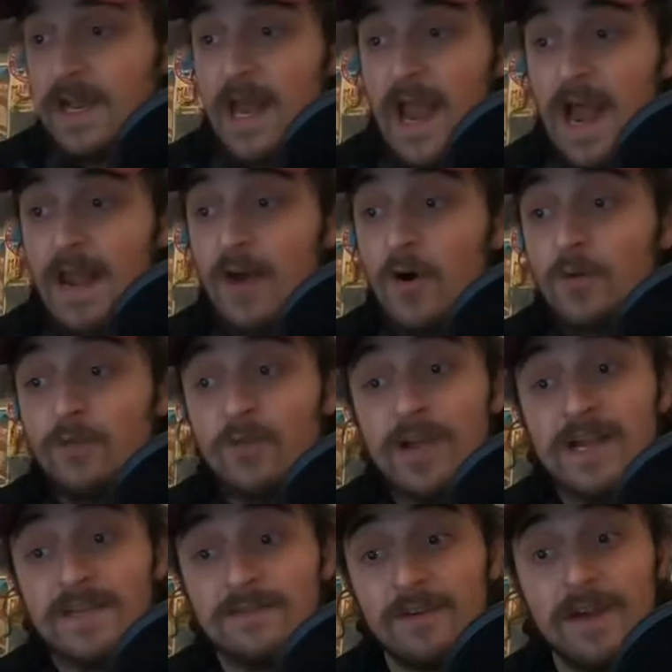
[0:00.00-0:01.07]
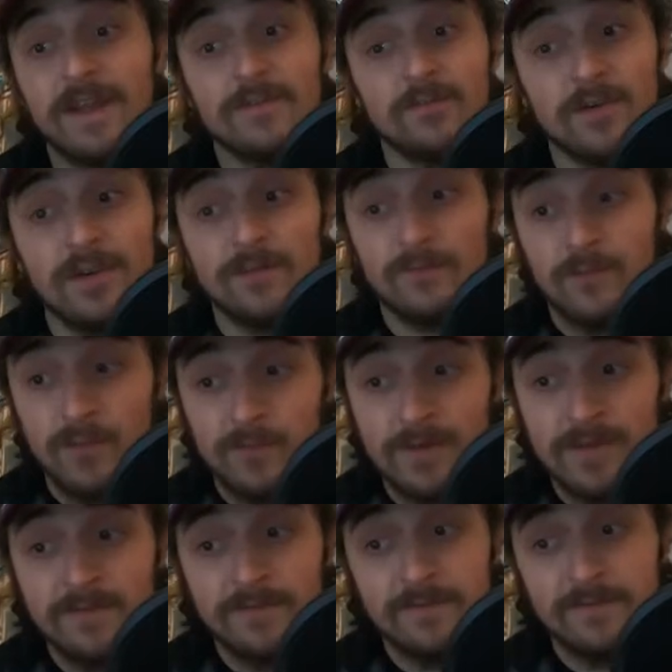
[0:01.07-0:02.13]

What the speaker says: and I hope you guys find it pretty informative.